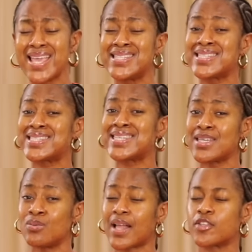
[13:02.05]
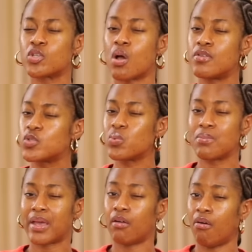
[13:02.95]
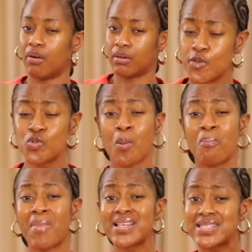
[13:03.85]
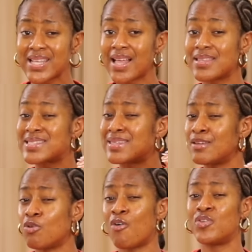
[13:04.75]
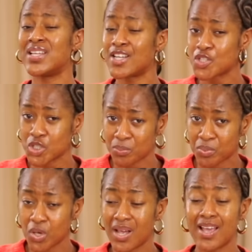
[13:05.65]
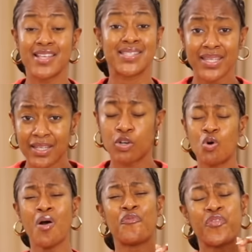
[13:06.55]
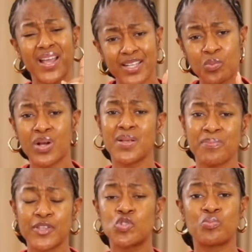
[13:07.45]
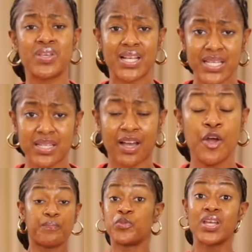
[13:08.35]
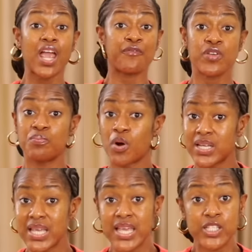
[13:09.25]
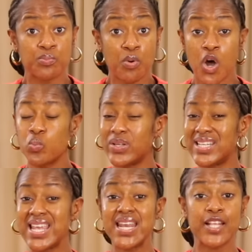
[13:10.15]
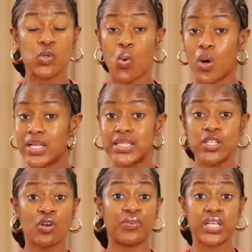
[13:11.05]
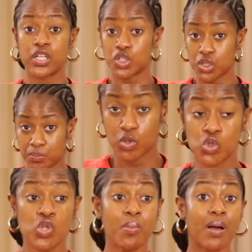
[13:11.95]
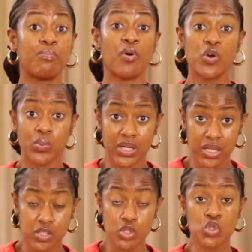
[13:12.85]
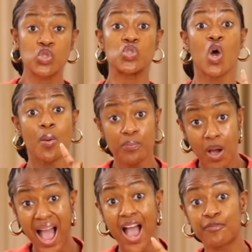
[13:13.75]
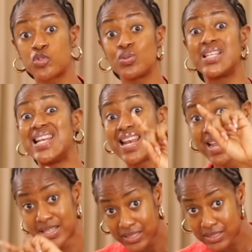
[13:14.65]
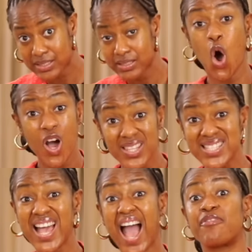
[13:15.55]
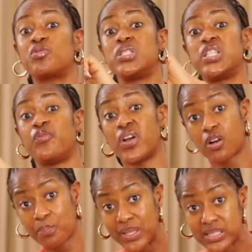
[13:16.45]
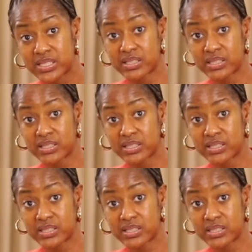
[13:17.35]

is a skill that turns women on. So master the skill of leadership. See, go and find out what it means to be a leader. Not everybody is born with the innate qualities of leadership. Some are born with it. Some have to learn it. Others have to develop it.